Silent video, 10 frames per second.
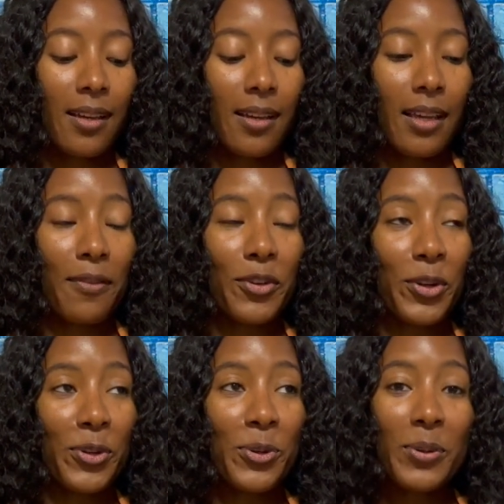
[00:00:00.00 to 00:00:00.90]
If
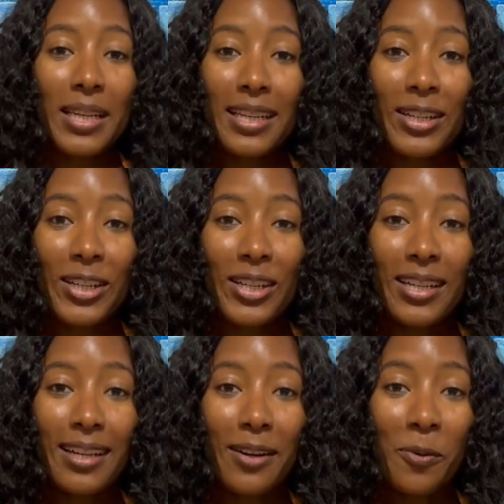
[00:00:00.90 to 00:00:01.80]
you're new here,
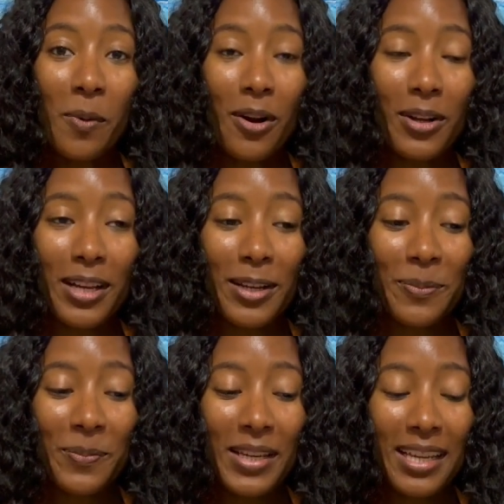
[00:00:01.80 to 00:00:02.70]

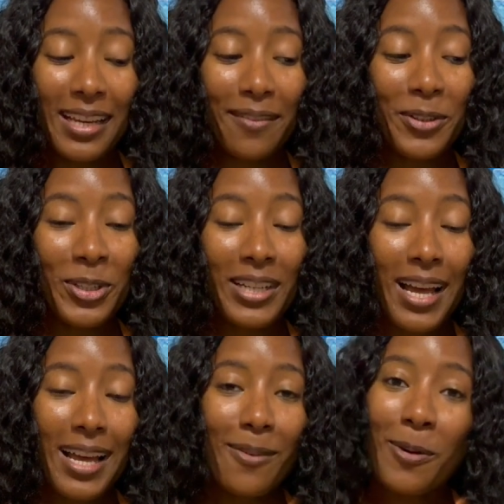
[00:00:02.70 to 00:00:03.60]
welcome. If you're
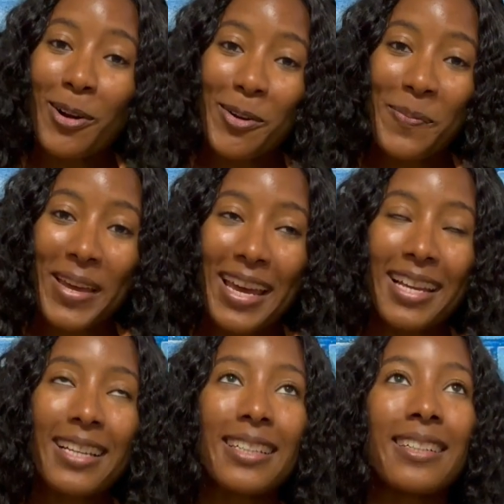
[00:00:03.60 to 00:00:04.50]
not, welcome back.
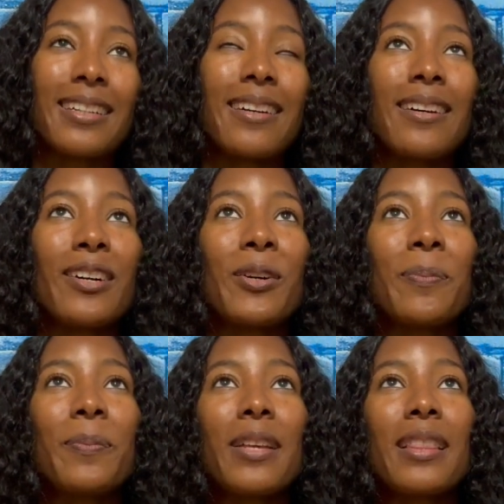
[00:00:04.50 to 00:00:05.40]

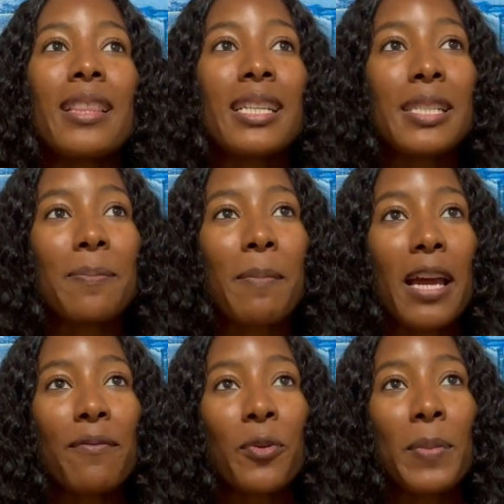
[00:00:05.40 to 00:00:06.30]
This
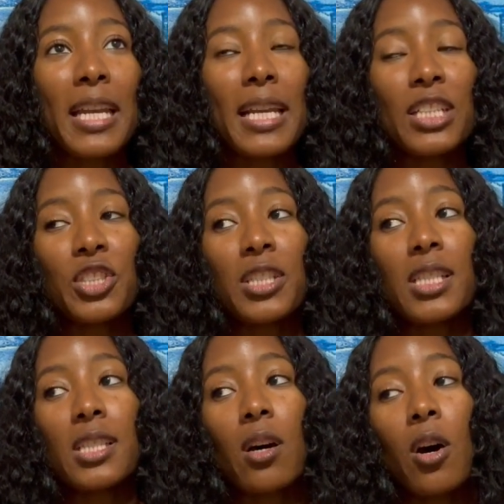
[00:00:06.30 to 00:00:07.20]
mindful minute is
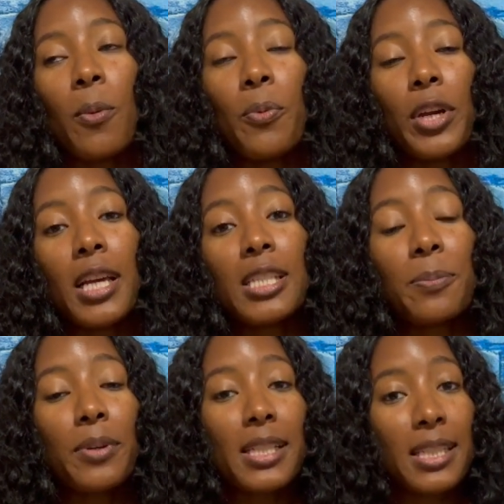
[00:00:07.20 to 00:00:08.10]
just to all bring us
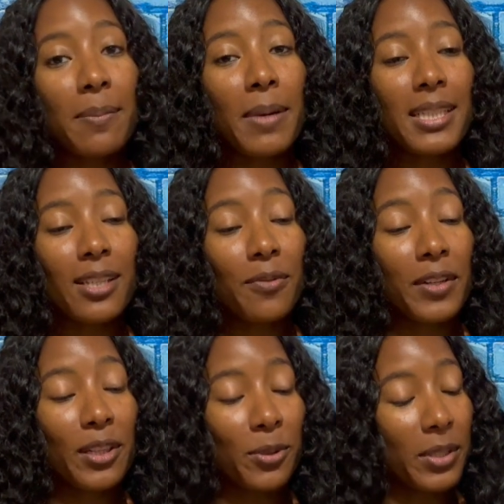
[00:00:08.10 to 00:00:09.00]
present, myself
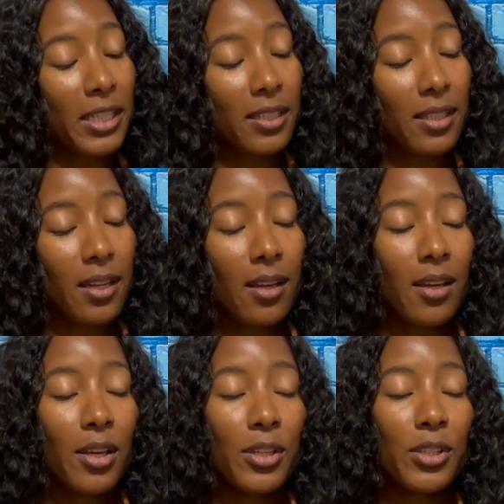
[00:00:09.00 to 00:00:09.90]
included,
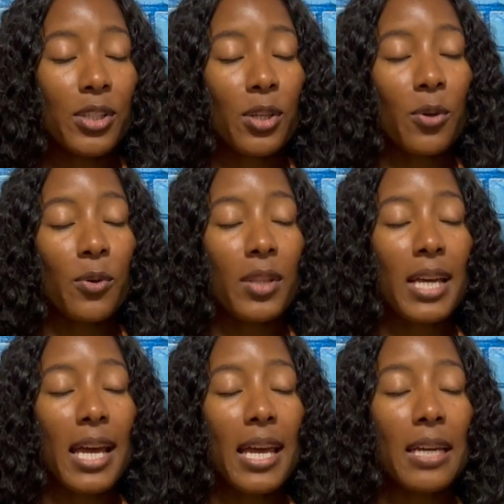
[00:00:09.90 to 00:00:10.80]
so
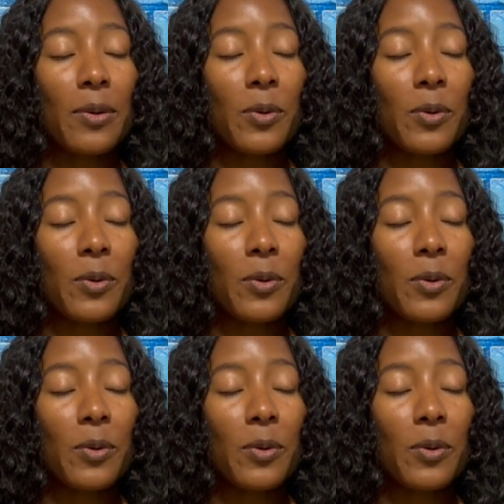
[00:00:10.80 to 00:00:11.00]
that